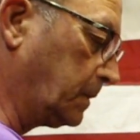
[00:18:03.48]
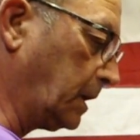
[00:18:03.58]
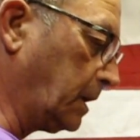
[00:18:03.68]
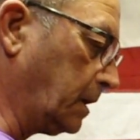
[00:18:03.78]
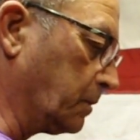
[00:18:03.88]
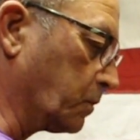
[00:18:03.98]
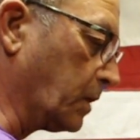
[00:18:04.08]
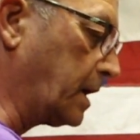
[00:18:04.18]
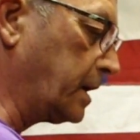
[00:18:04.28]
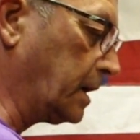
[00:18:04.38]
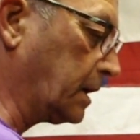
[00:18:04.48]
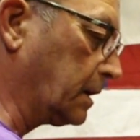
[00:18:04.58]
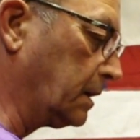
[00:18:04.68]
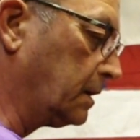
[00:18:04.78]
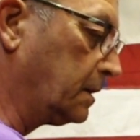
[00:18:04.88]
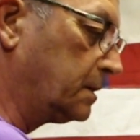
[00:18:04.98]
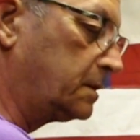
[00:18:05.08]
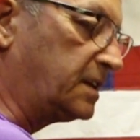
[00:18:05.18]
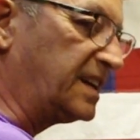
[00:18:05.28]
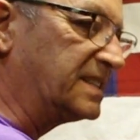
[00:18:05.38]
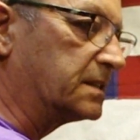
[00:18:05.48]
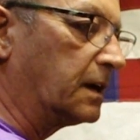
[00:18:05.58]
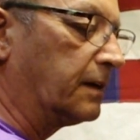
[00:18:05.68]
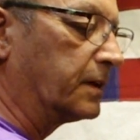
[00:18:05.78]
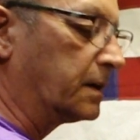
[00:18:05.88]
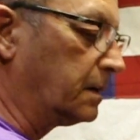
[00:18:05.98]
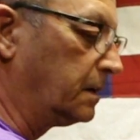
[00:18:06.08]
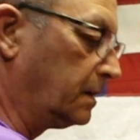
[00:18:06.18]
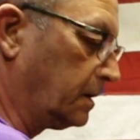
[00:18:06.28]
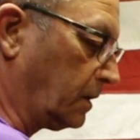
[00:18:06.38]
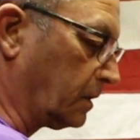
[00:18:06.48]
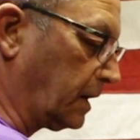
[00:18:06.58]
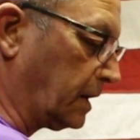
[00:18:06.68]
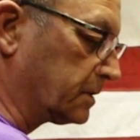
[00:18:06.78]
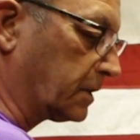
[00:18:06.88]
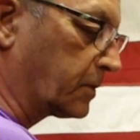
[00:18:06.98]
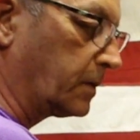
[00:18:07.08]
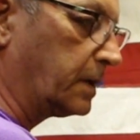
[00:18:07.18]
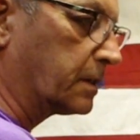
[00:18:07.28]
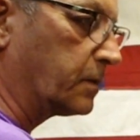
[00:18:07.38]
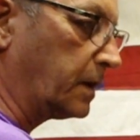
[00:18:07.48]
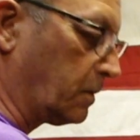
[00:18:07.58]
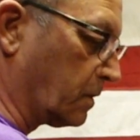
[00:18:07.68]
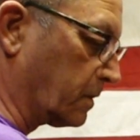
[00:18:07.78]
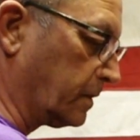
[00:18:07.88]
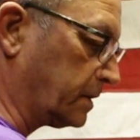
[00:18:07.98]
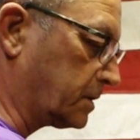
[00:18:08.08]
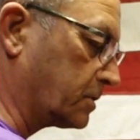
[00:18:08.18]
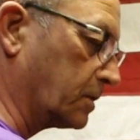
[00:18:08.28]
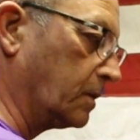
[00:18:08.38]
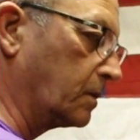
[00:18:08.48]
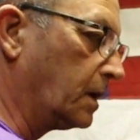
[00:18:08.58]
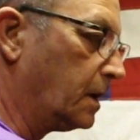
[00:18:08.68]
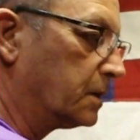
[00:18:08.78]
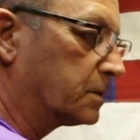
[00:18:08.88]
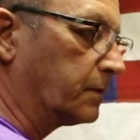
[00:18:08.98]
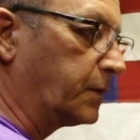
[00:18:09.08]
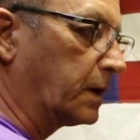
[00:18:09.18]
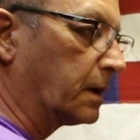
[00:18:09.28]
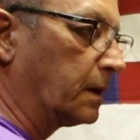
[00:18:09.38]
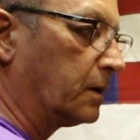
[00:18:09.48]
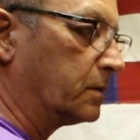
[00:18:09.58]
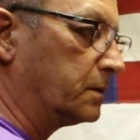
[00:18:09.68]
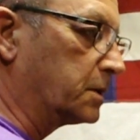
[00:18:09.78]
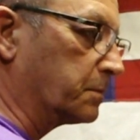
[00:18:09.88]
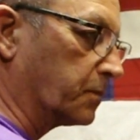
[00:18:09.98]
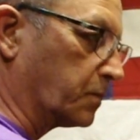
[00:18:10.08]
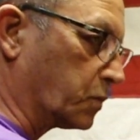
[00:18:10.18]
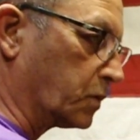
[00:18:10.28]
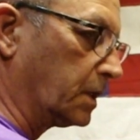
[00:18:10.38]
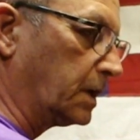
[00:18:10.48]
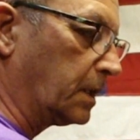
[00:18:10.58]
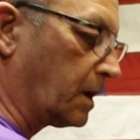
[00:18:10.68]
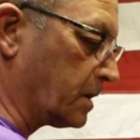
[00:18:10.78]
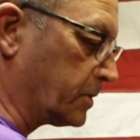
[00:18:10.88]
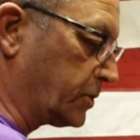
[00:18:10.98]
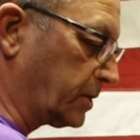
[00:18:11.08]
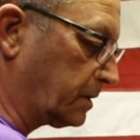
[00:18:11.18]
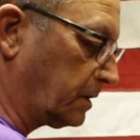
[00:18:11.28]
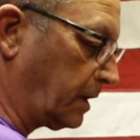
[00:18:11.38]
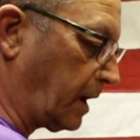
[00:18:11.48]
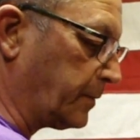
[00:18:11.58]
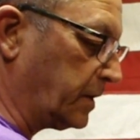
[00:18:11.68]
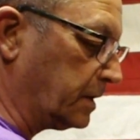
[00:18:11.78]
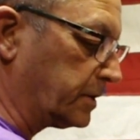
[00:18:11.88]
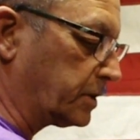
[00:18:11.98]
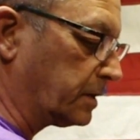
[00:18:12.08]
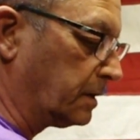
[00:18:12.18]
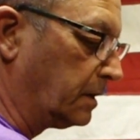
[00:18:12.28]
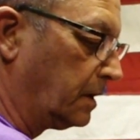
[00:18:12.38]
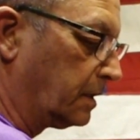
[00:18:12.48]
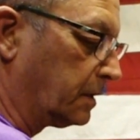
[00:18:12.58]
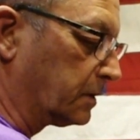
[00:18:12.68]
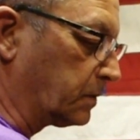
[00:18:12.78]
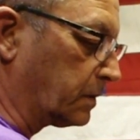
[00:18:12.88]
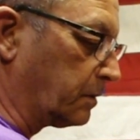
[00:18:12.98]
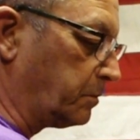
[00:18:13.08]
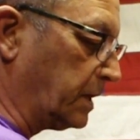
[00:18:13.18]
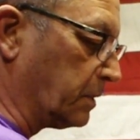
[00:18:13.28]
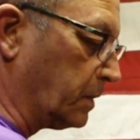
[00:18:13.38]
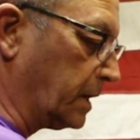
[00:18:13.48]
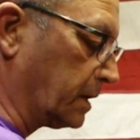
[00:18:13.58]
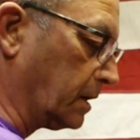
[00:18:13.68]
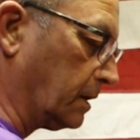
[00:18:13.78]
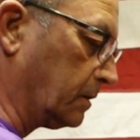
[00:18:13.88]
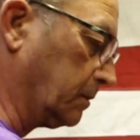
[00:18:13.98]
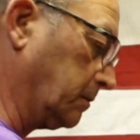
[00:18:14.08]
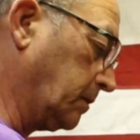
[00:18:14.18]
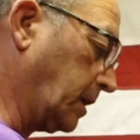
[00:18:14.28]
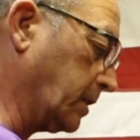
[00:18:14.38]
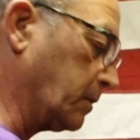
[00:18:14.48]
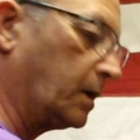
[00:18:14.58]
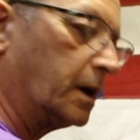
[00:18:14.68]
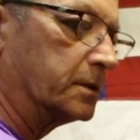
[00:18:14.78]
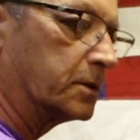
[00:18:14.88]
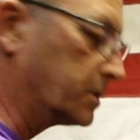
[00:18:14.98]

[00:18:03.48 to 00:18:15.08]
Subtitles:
The Redding T7 only has a 3 3/4 inch stroke. So if you're going to load some really large ammunition, this one would be the way to go. Otherwise,